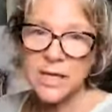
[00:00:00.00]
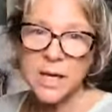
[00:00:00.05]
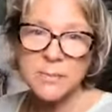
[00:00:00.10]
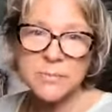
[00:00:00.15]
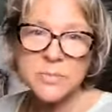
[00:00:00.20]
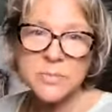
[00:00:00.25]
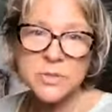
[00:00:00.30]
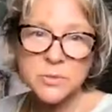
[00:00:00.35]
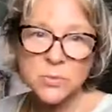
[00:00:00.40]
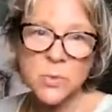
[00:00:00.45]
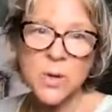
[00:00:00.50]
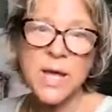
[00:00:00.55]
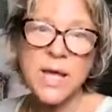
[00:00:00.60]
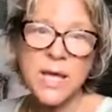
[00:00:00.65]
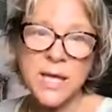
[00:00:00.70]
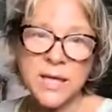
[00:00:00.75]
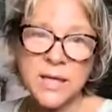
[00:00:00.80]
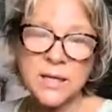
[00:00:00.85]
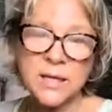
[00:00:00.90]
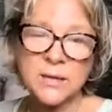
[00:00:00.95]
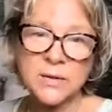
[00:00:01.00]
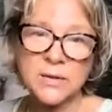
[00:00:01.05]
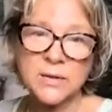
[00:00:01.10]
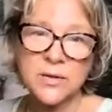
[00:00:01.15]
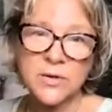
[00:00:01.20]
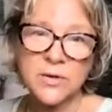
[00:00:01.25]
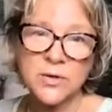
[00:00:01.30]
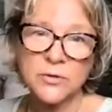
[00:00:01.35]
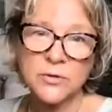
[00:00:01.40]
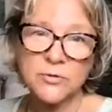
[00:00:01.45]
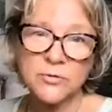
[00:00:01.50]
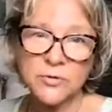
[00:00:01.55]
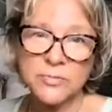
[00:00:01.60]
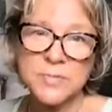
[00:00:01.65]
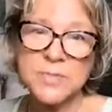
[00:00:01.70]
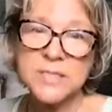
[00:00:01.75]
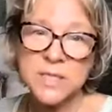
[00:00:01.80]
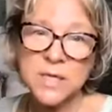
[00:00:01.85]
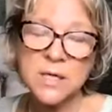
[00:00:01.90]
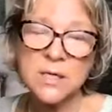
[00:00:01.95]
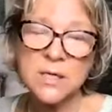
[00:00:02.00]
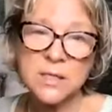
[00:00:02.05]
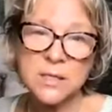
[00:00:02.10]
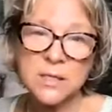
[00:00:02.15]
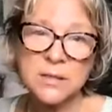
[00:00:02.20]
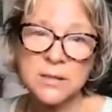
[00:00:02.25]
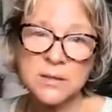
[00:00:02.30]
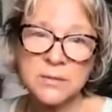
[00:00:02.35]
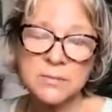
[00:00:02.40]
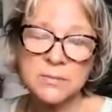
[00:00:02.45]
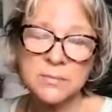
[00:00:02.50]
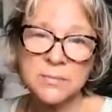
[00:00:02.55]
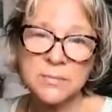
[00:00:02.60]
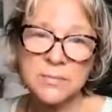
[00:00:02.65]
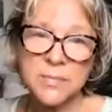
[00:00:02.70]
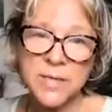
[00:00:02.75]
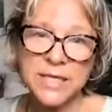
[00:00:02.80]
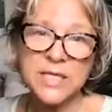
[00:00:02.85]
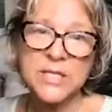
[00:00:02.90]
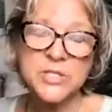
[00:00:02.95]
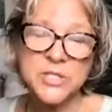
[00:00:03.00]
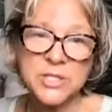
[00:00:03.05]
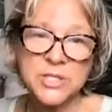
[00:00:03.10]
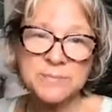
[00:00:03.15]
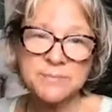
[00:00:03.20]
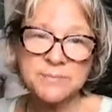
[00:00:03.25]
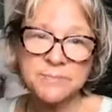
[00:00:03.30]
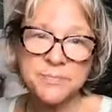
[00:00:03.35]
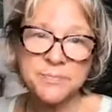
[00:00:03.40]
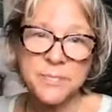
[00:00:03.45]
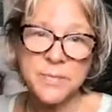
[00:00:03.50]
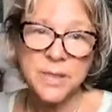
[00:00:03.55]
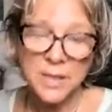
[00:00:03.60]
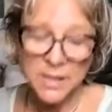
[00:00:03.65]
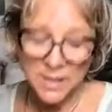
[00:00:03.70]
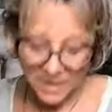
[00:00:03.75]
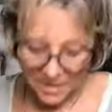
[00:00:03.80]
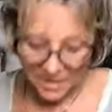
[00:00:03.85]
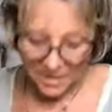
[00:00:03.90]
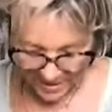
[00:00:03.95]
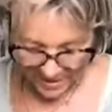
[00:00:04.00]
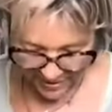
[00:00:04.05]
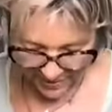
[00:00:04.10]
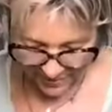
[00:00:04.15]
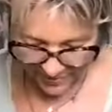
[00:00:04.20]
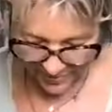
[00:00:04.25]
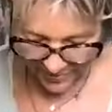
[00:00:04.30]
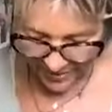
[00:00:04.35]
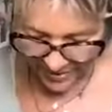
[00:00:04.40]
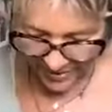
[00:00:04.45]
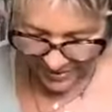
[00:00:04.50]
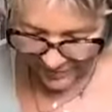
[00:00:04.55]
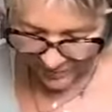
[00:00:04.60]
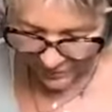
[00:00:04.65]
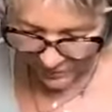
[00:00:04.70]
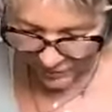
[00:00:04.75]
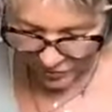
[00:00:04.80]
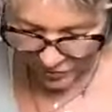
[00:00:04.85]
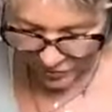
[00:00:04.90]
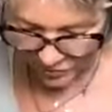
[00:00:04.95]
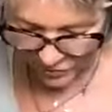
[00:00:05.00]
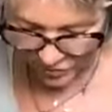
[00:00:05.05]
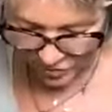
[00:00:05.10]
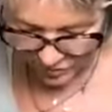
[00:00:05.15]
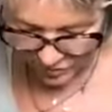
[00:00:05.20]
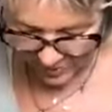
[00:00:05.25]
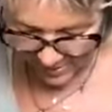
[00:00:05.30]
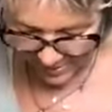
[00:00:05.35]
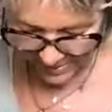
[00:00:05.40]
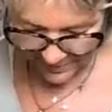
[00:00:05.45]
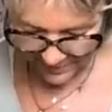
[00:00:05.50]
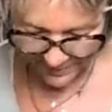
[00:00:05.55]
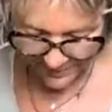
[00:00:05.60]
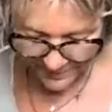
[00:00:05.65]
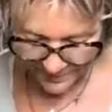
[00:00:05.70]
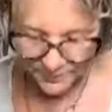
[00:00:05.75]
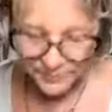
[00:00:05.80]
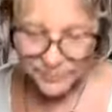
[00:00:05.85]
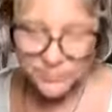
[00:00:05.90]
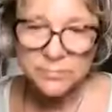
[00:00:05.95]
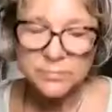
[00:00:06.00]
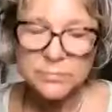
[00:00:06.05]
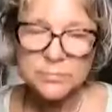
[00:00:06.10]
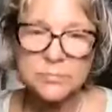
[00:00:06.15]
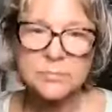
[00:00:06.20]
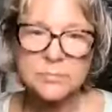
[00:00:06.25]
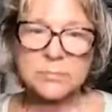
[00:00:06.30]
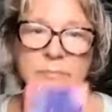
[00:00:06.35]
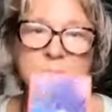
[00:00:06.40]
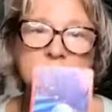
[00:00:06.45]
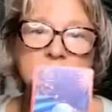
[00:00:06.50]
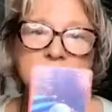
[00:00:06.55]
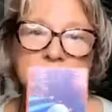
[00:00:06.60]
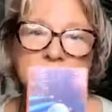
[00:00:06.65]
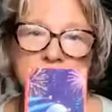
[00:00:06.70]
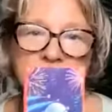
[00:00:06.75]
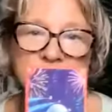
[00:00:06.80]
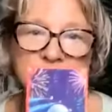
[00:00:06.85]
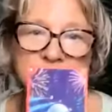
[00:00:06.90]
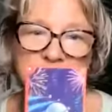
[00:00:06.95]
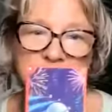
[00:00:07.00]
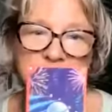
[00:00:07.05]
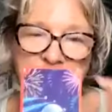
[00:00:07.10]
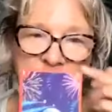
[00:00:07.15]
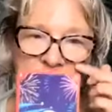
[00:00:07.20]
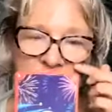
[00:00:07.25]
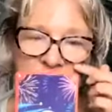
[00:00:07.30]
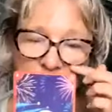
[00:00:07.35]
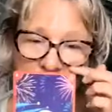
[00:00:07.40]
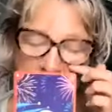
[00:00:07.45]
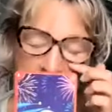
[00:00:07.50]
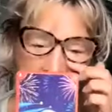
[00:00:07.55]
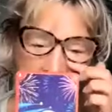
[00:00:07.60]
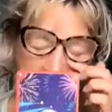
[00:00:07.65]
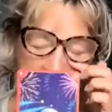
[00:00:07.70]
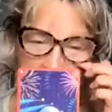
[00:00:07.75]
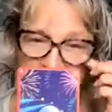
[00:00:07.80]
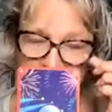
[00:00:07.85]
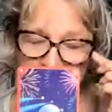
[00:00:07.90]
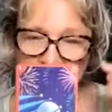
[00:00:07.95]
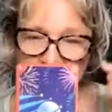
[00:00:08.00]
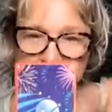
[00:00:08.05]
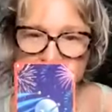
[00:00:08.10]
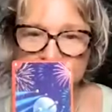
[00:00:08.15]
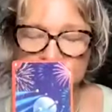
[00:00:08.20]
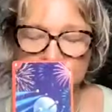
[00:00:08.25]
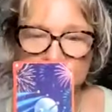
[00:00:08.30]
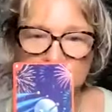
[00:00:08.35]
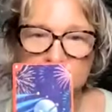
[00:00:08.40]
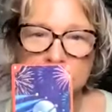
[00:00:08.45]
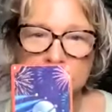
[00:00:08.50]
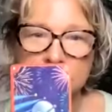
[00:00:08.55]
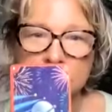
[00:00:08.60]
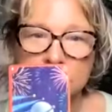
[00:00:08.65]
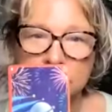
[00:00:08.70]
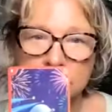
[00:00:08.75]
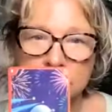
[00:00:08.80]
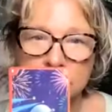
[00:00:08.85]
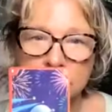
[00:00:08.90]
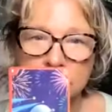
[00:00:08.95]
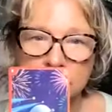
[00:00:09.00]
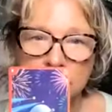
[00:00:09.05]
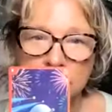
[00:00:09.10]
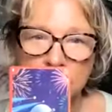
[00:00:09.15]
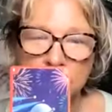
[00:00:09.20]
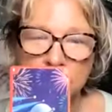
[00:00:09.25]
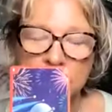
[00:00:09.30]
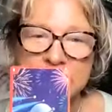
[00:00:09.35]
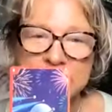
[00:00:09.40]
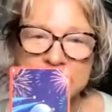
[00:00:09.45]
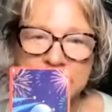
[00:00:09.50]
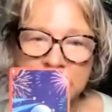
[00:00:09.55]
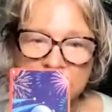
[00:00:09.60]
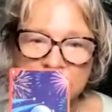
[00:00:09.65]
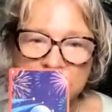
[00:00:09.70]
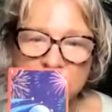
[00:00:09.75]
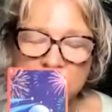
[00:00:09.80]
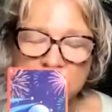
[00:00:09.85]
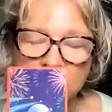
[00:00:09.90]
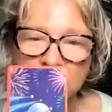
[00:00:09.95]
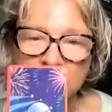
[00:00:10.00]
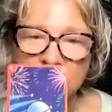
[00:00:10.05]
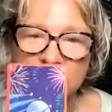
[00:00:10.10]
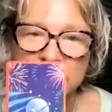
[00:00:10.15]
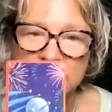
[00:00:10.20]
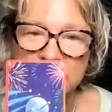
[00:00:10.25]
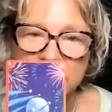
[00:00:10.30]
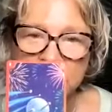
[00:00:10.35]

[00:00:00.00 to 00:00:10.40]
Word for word: comes away from stuck energy. And then what you're doing is you're redirecting. Where attention goes,